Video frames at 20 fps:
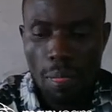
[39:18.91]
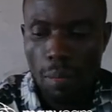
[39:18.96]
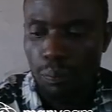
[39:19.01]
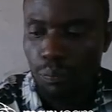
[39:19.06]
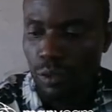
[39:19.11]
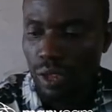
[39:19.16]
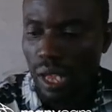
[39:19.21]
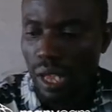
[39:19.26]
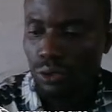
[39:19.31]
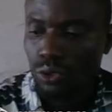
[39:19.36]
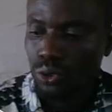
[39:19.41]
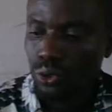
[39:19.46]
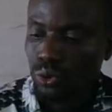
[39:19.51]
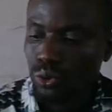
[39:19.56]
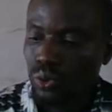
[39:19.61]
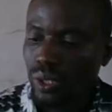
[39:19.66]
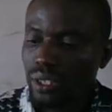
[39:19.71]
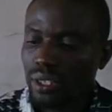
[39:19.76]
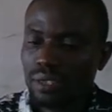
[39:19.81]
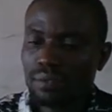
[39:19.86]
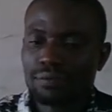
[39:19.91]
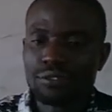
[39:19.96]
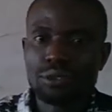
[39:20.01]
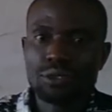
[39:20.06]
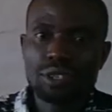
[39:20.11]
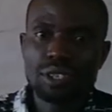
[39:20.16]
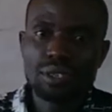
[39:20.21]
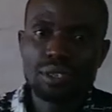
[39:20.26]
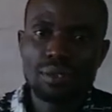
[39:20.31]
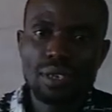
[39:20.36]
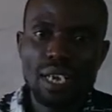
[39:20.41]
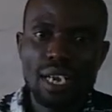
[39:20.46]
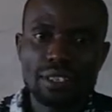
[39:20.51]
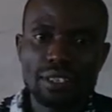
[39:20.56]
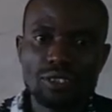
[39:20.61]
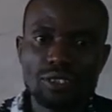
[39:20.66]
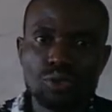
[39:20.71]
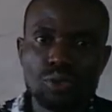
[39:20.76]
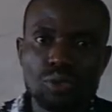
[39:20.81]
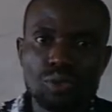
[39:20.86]
Now 220 volts, look at it,
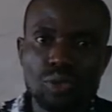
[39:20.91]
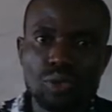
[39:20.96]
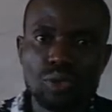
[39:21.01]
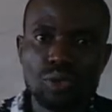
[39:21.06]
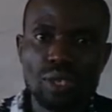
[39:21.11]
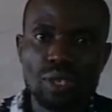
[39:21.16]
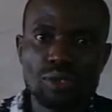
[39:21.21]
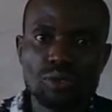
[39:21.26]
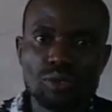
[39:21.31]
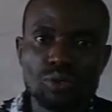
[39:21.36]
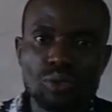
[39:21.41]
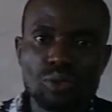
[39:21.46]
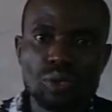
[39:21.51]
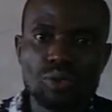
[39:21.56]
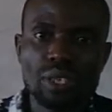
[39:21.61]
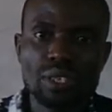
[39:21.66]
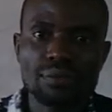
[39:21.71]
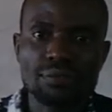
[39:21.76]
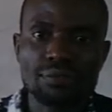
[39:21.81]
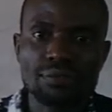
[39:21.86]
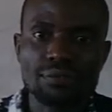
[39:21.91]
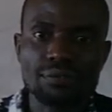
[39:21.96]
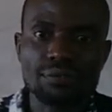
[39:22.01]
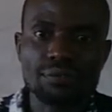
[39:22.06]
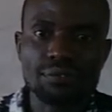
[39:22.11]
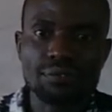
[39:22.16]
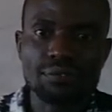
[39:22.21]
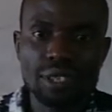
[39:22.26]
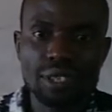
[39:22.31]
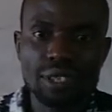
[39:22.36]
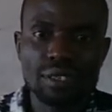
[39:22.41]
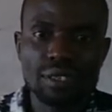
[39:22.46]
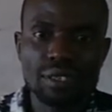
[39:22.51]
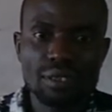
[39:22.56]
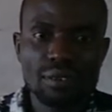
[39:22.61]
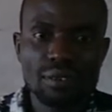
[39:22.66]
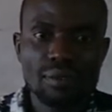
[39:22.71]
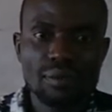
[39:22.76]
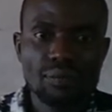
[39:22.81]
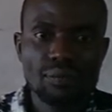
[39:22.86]
220 volts,
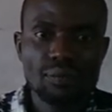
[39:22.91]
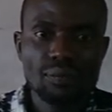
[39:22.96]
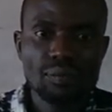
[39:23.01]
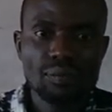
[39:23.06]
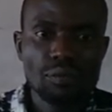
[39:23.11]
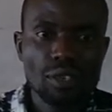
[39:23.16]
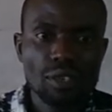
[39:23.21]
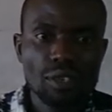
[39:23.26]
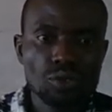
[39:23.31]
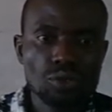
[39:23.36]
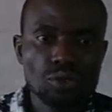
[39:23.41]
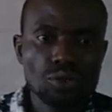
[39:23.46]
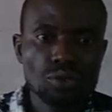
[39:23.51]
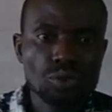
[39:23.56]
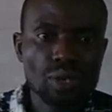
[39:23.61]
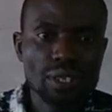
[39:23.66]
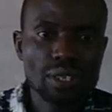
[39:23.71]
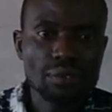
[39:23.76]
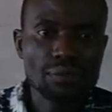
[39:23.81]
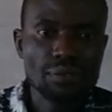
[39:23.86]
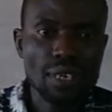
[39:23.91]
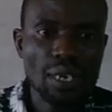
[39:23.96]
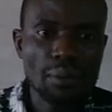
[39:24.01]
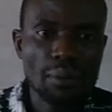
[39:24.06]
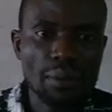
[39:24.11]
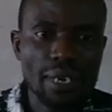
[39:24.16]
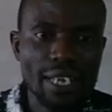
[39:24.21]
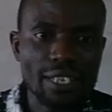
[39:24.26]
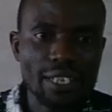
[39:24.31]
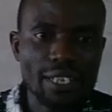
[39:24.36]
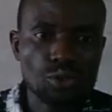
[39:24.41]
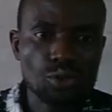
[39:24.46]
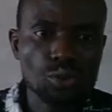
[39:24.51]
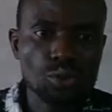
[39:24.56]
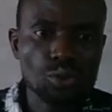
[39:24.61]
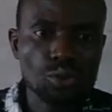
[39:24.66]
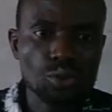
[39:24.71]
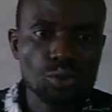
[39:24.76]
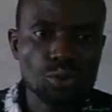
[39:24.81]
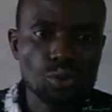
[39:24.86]
220 volts, let me write
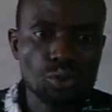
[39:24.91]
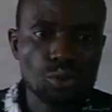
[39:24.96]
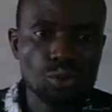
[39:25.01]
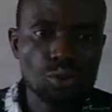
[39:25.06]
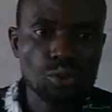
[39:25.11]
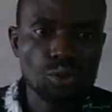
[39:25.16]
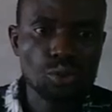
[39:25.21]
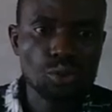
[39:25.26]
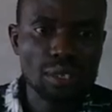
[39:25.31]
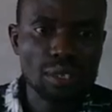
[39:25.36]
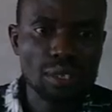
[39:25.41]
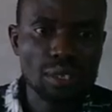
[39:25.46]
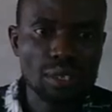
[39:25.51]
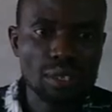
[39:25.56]
220 volts here,